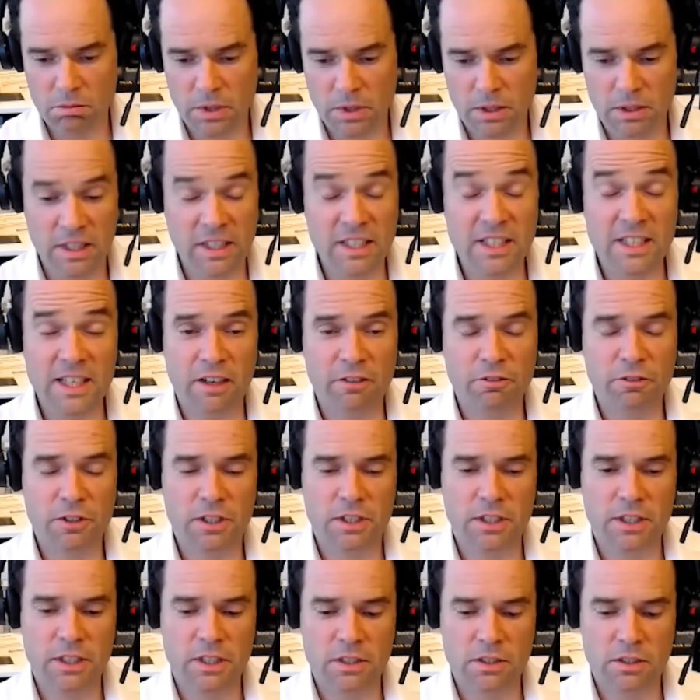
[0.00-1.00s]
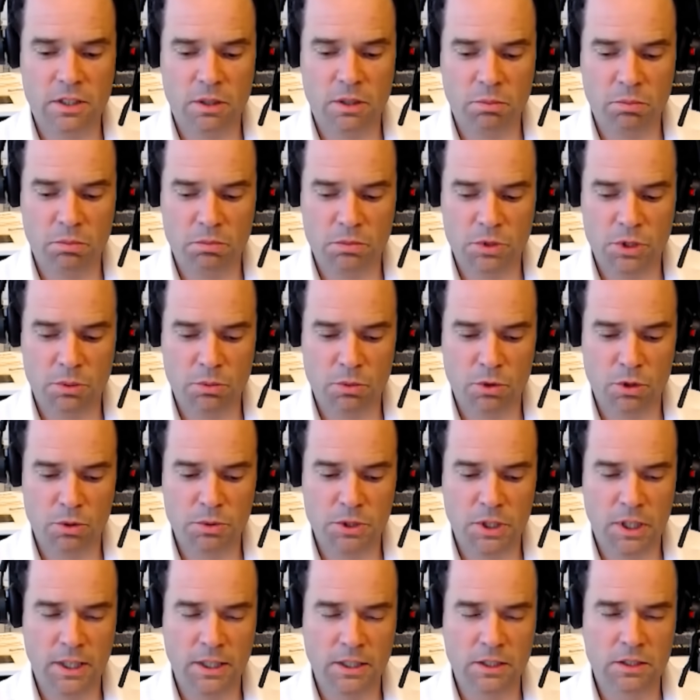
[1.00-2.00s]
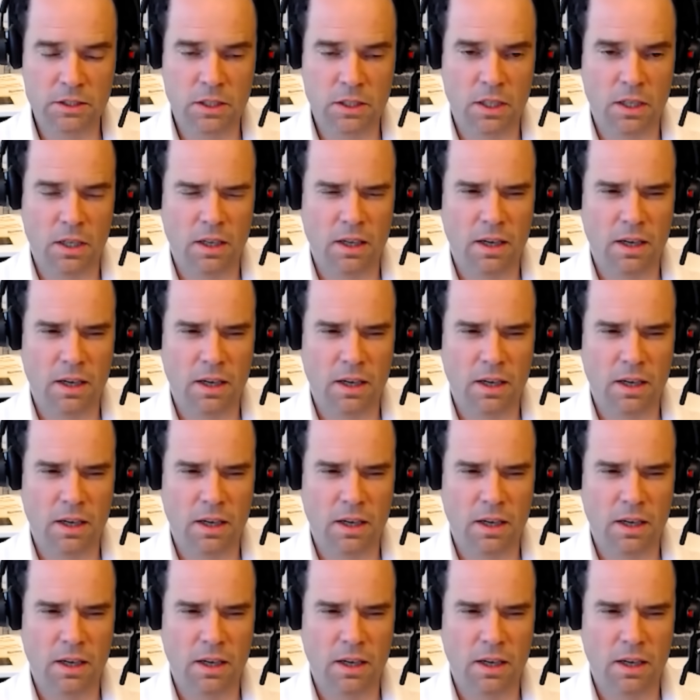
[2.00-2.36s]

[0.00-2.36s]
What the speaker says: indefinitely in some groups' eyes.